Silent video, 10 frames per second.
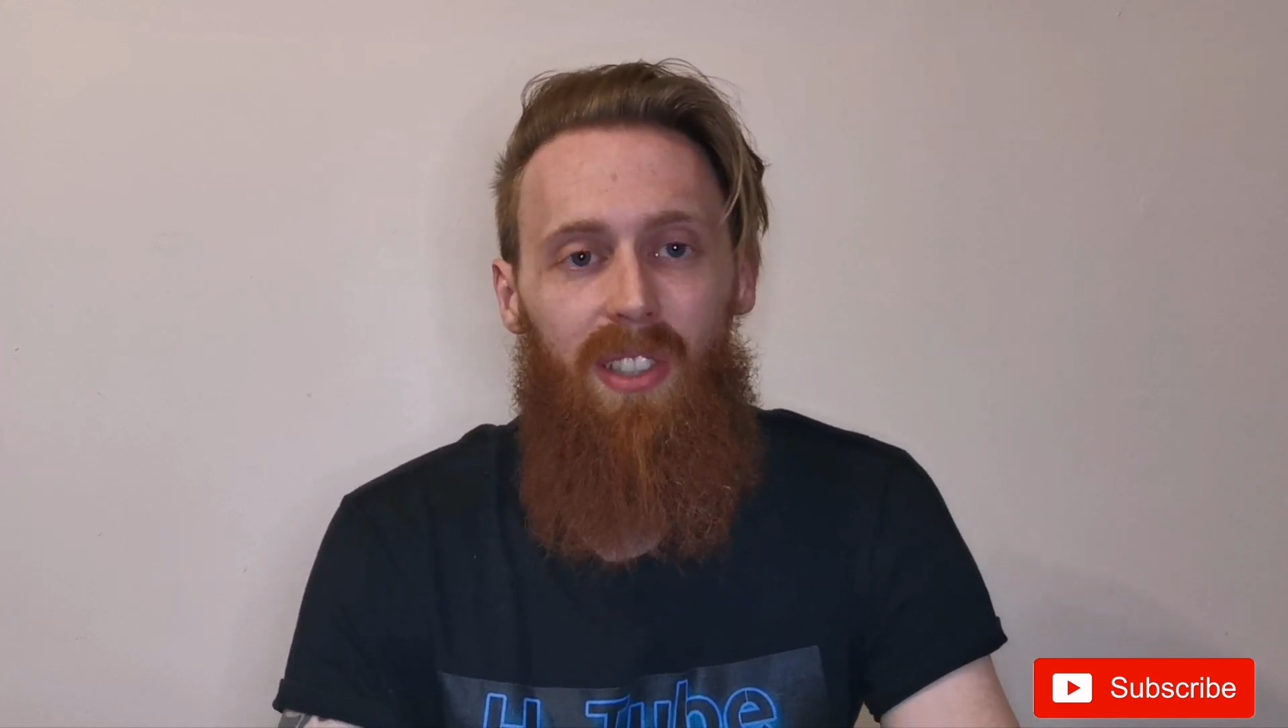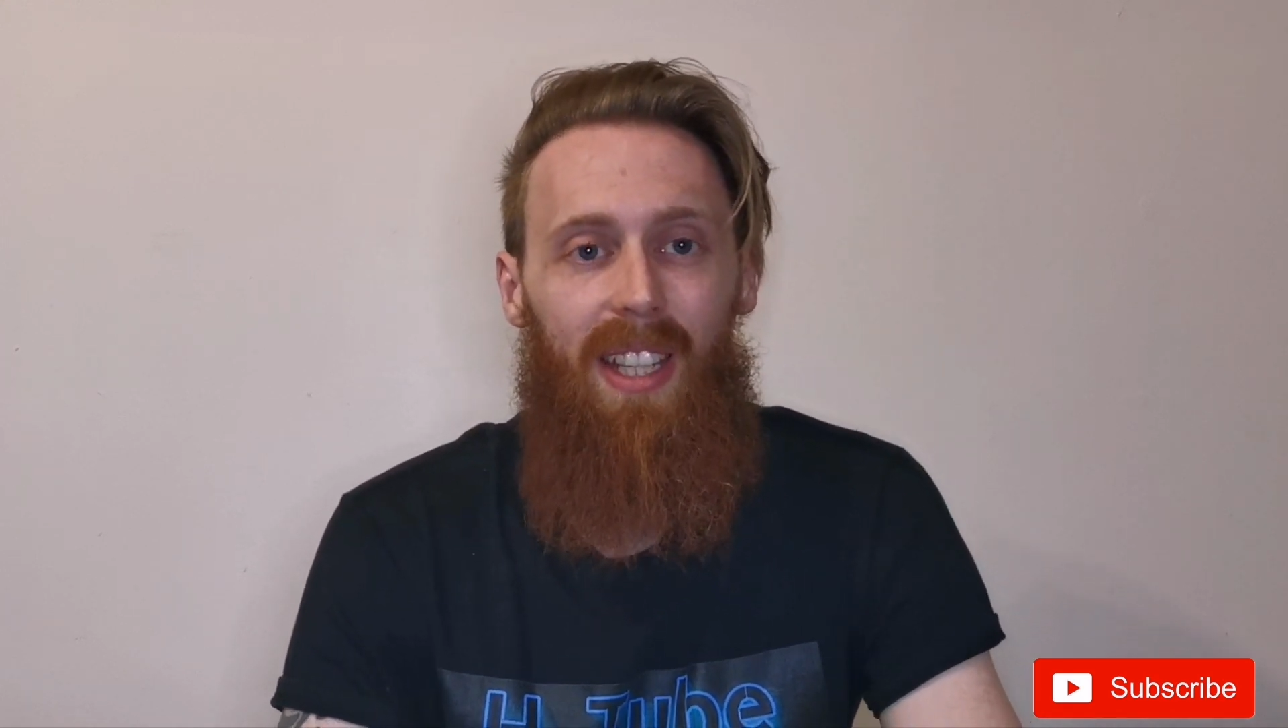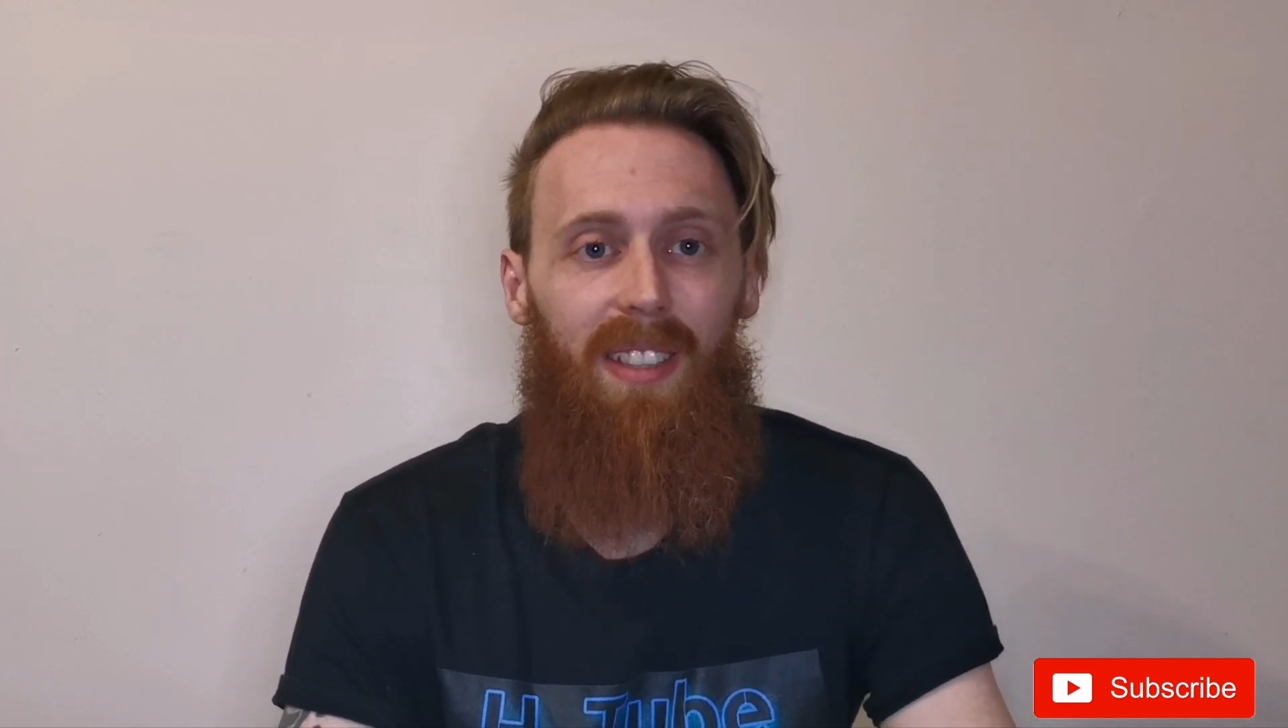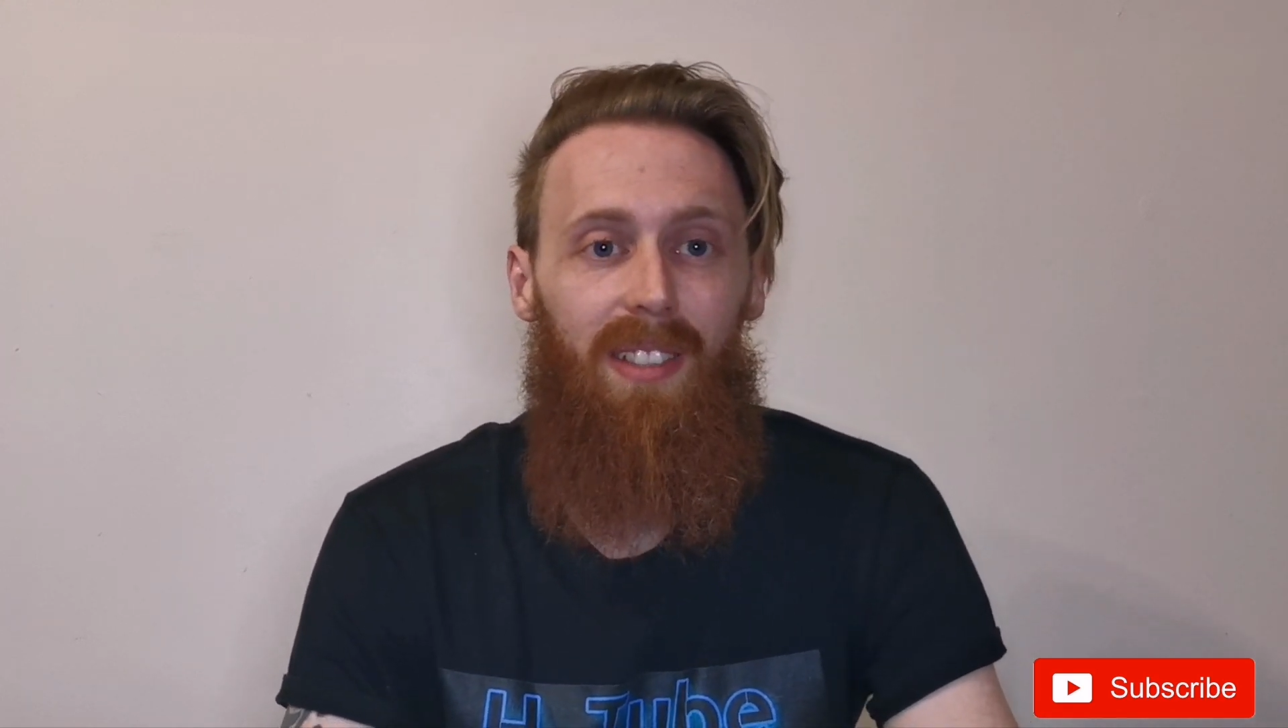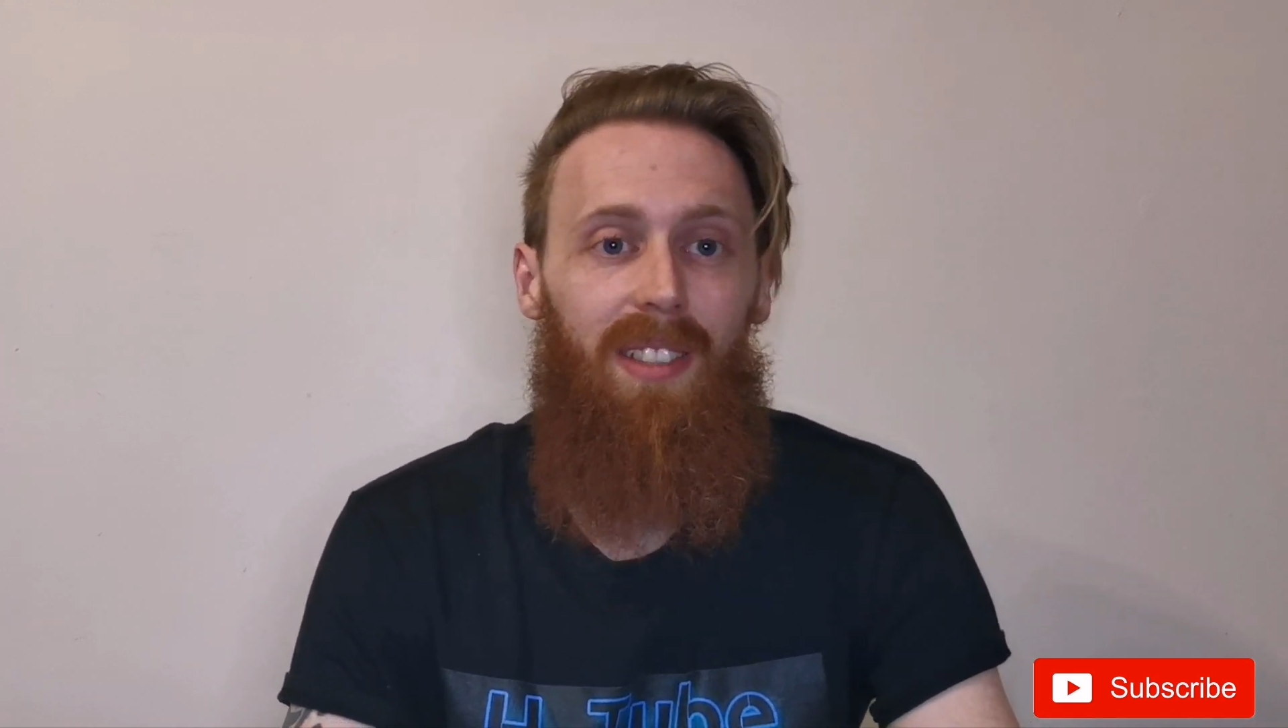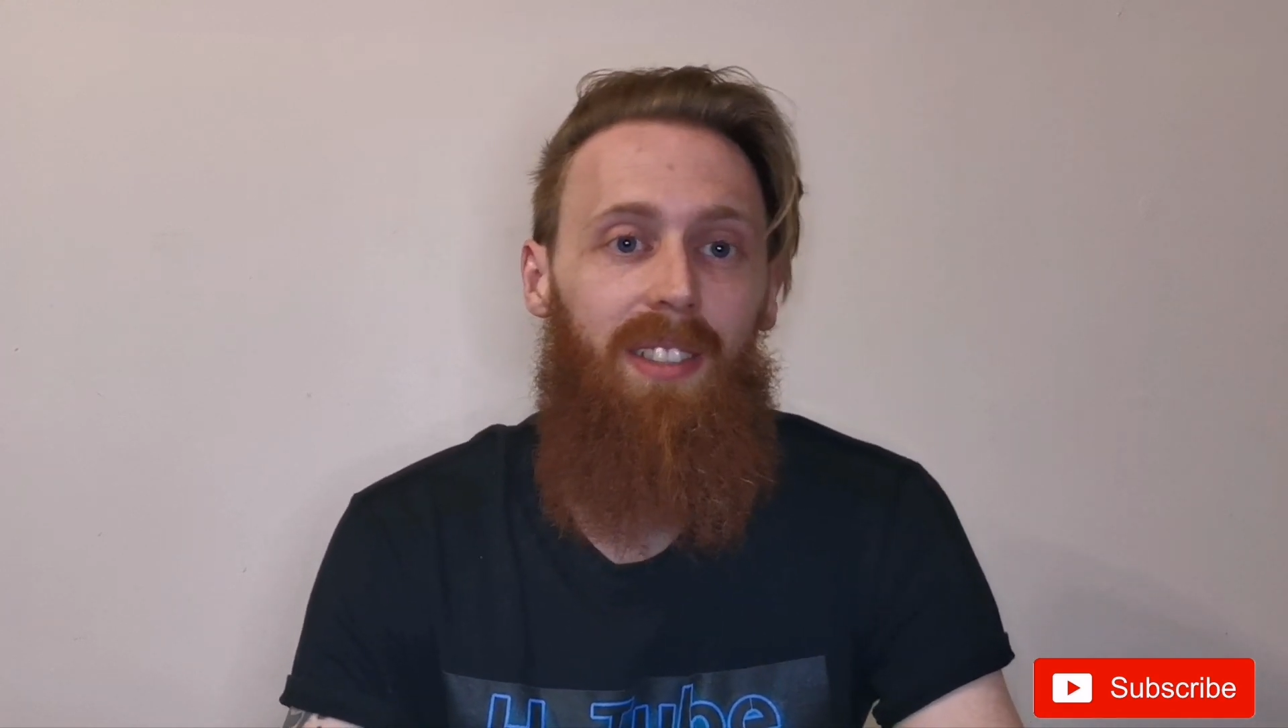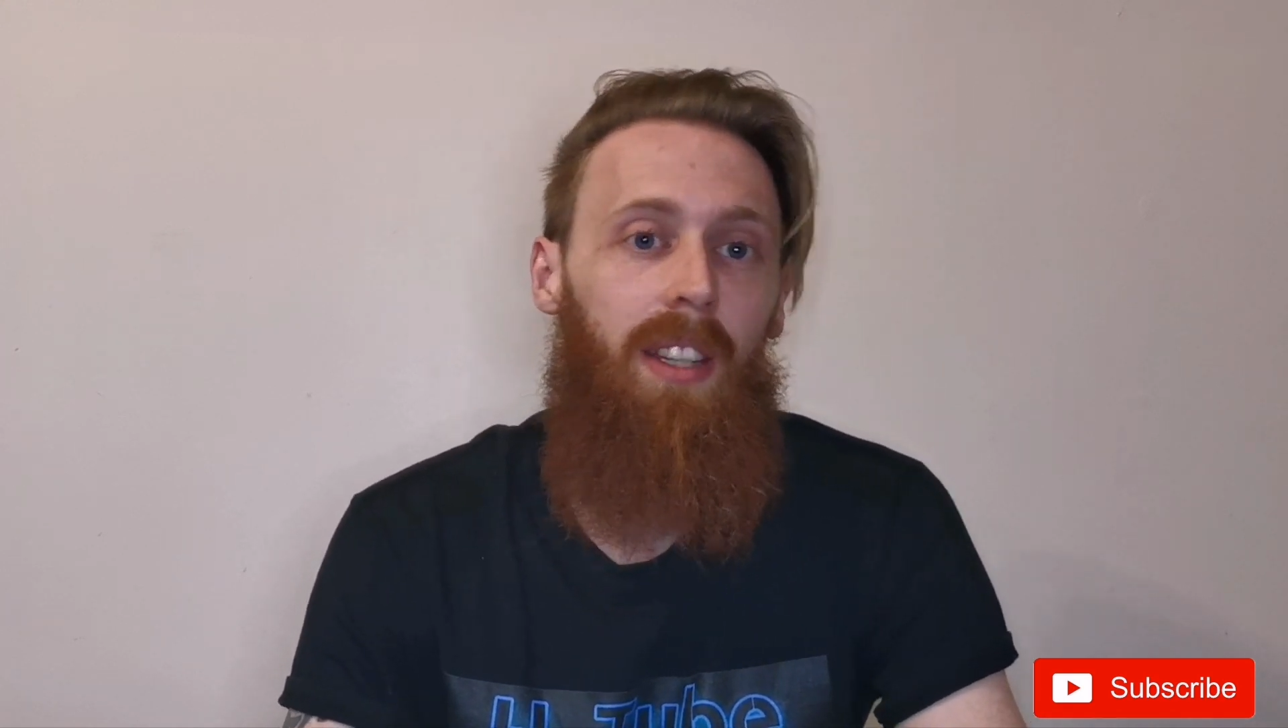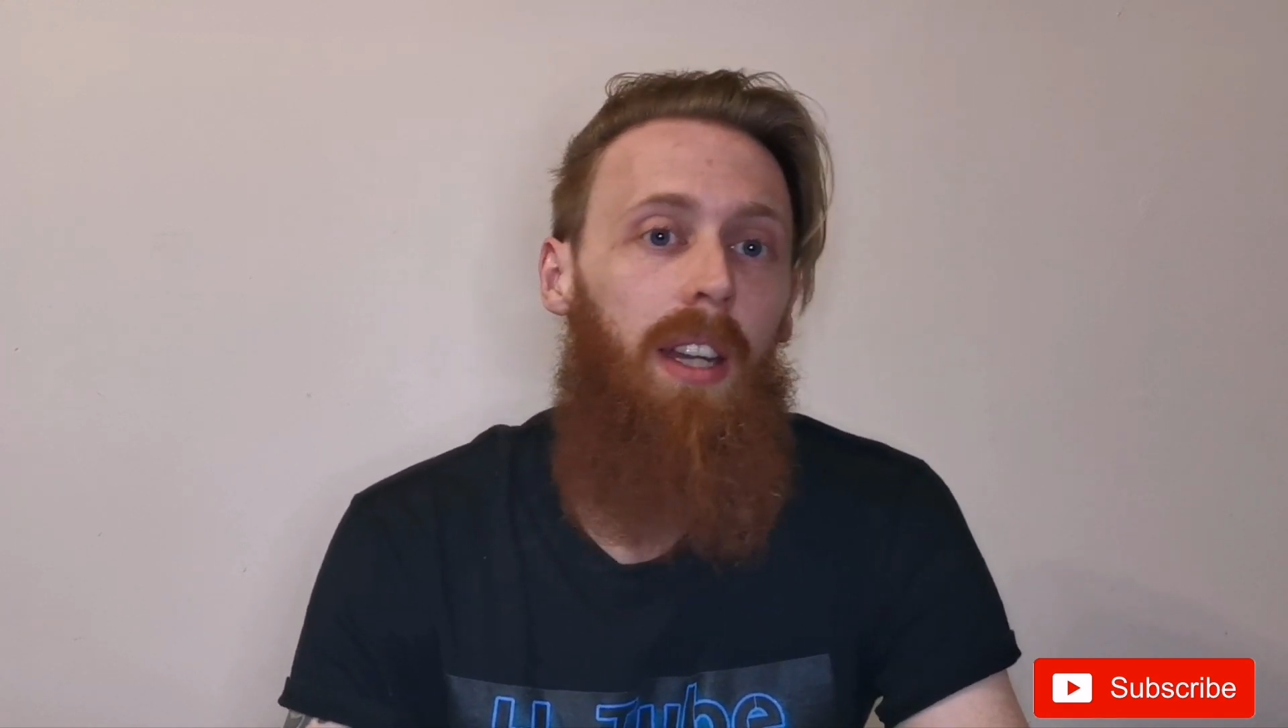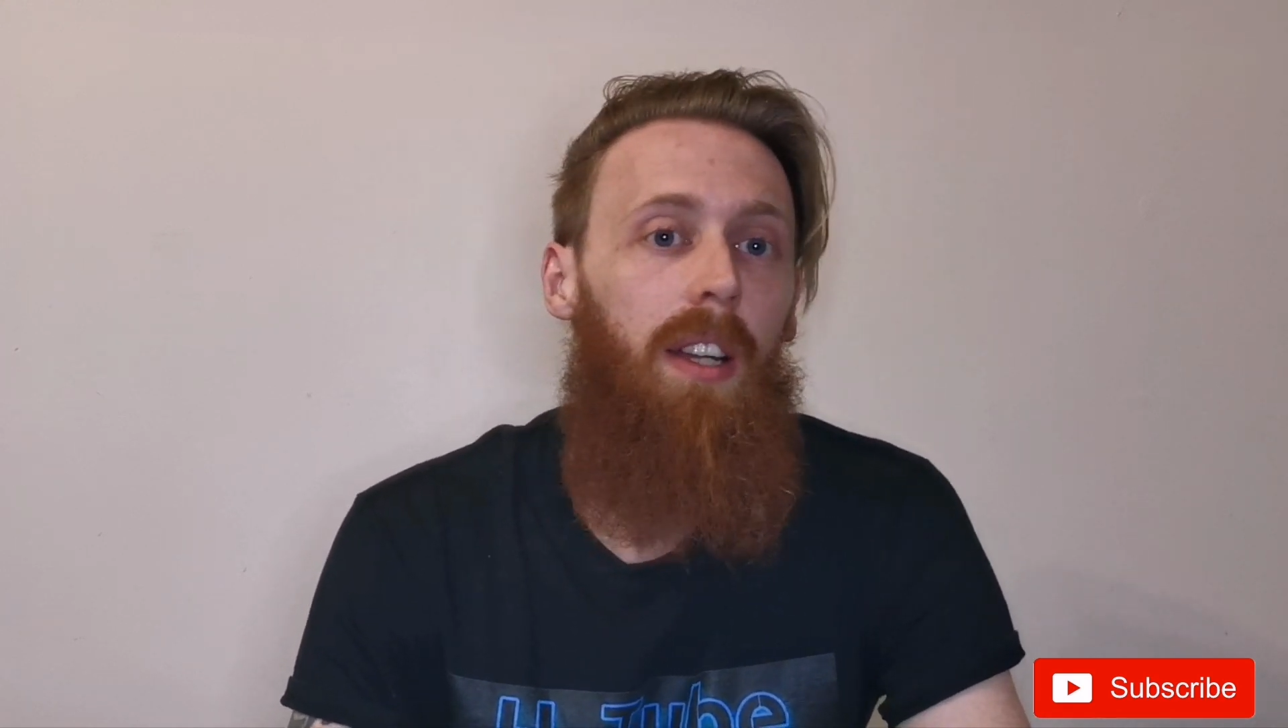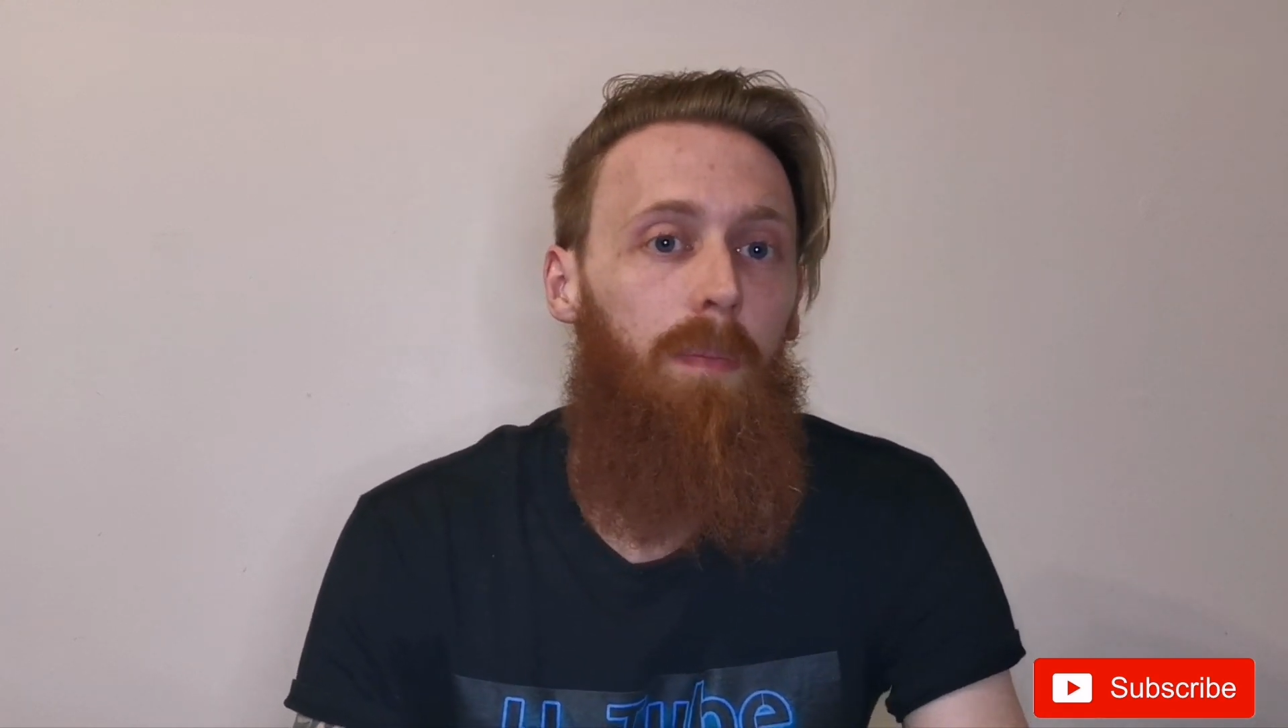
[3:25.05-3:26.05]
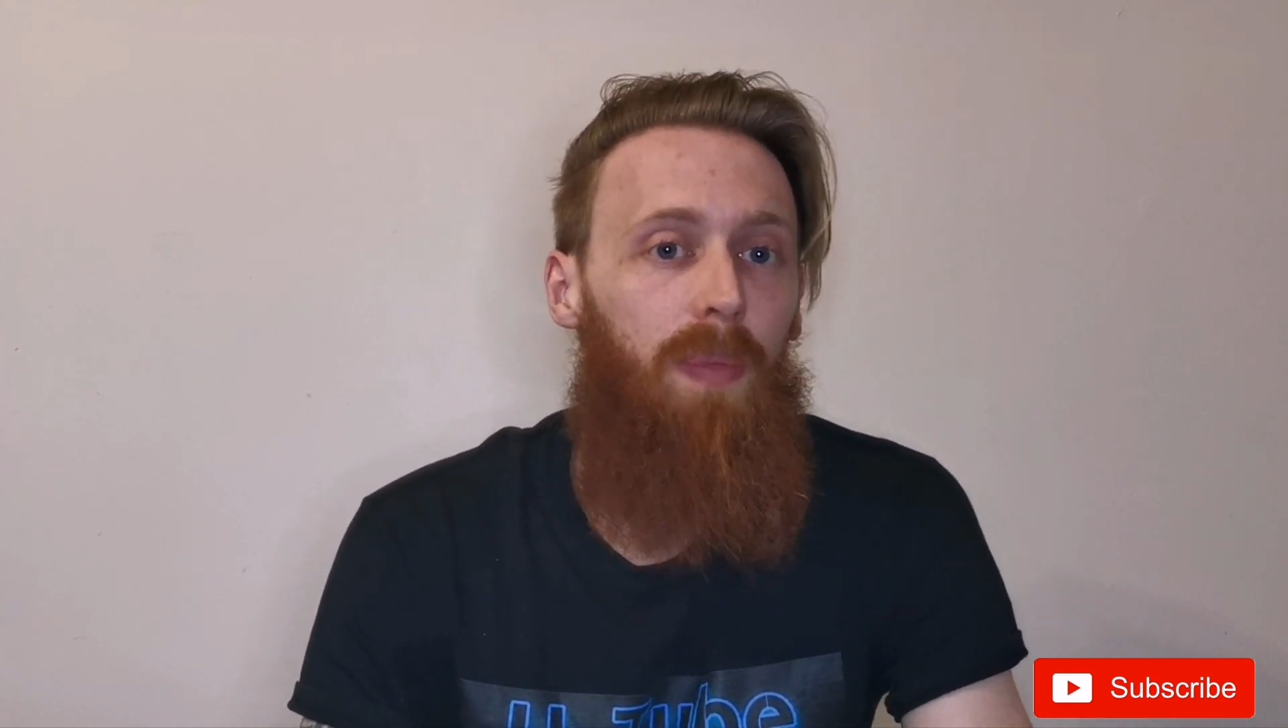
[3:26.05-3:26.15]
standards.